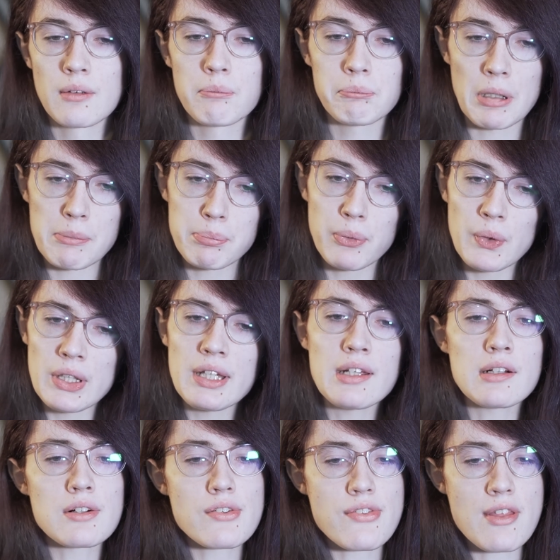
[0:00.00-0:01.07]
My point
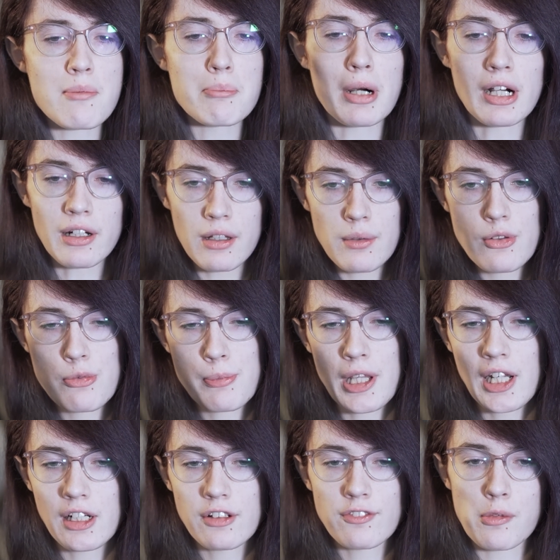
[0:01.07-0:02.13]
here is that Mario is made
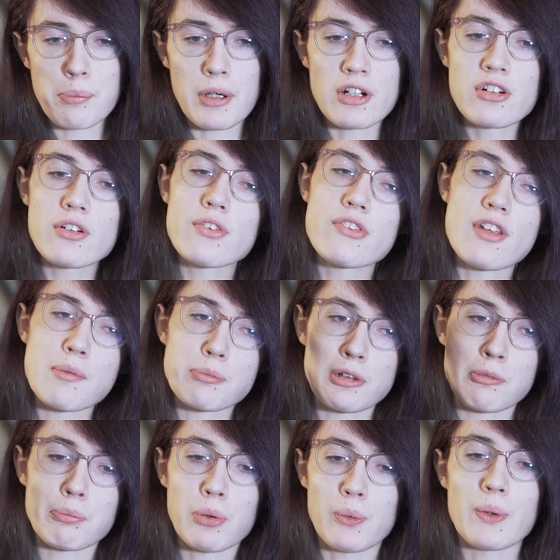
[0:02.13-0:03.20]
out of a bunch of
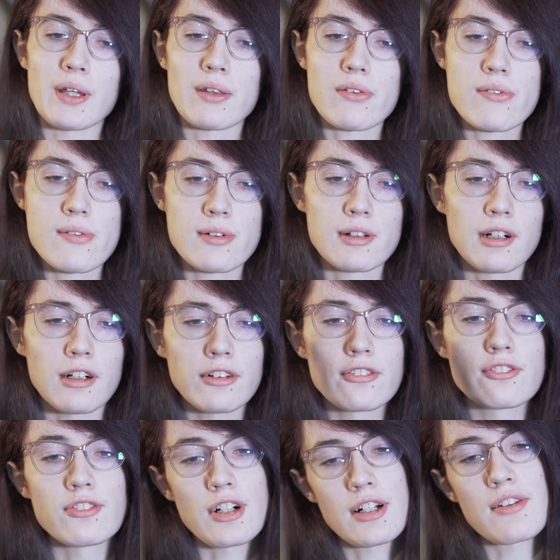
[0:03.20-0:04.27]
separate points, called
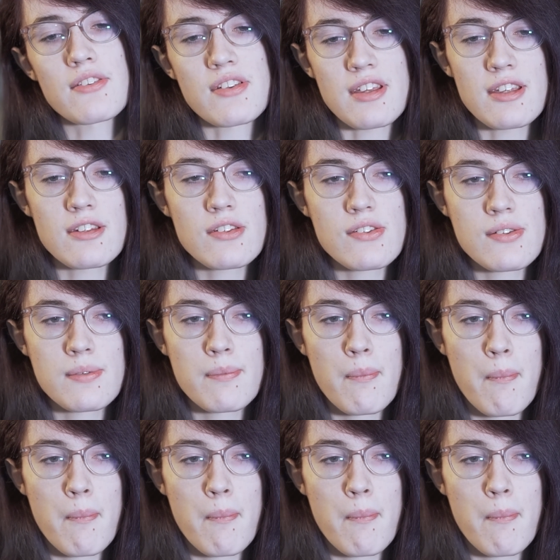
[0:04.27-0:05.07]
vertices.